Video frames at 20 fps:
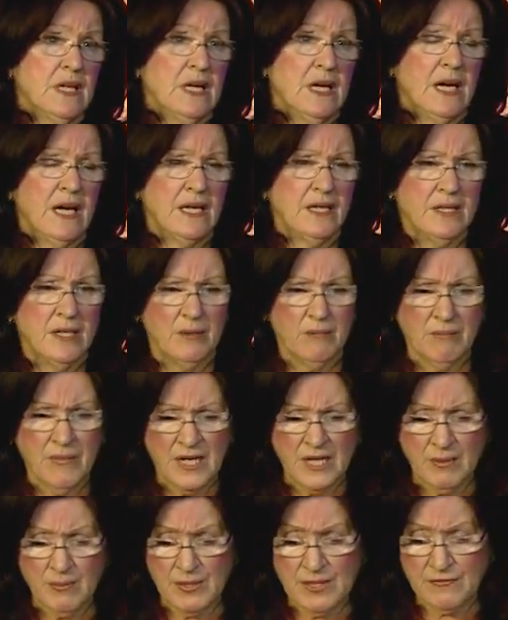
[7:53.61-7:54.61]
And that
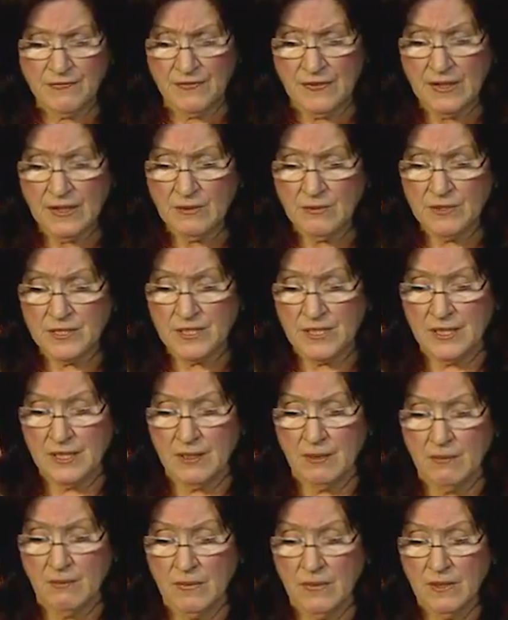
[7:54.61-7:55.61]
maybe if I was
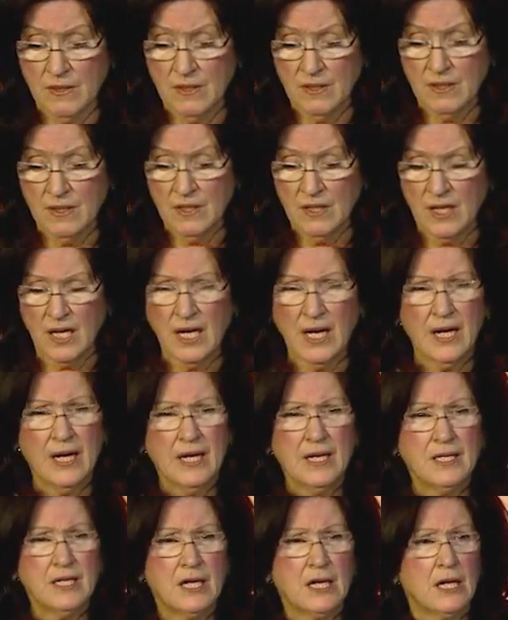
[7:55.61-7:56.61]
him,
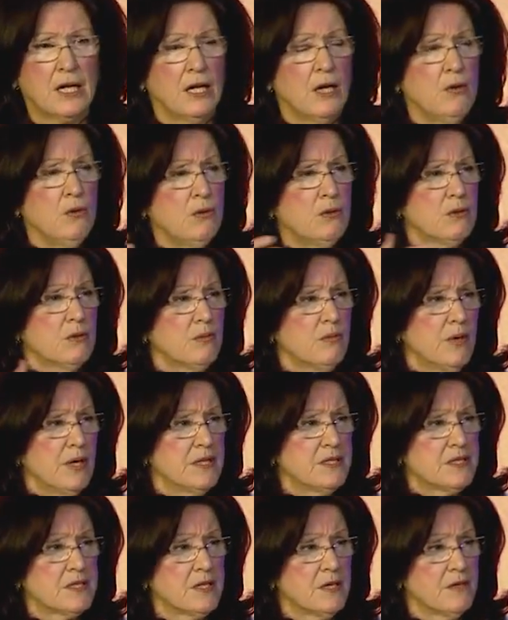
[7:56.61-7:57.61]
I'd cloak
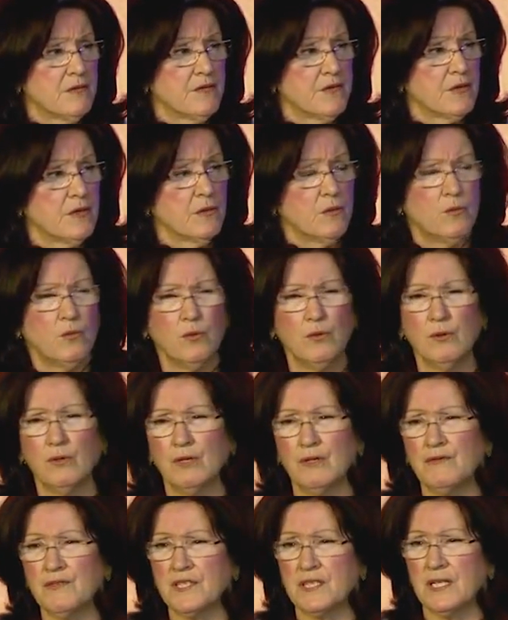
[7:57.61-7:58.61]
myself in a wall
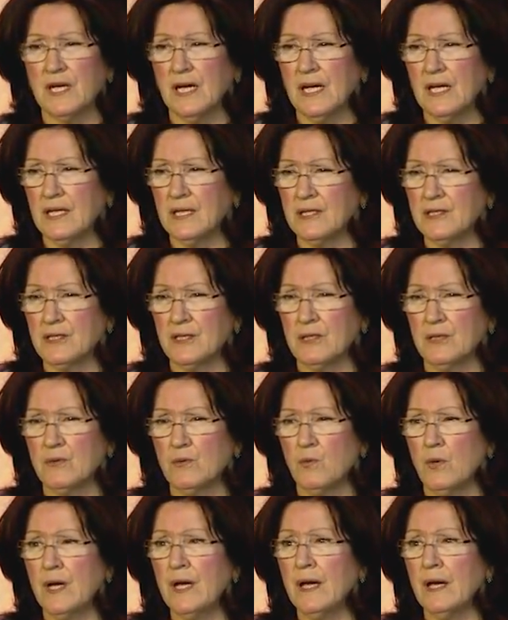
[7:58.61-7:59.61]
of silence as
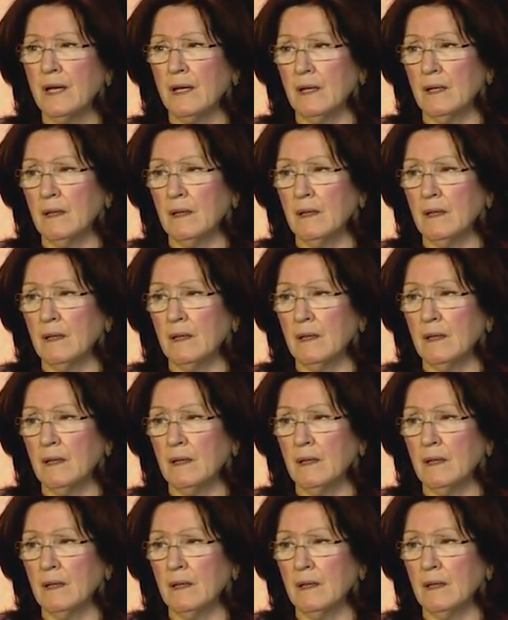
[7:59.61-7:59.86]
well.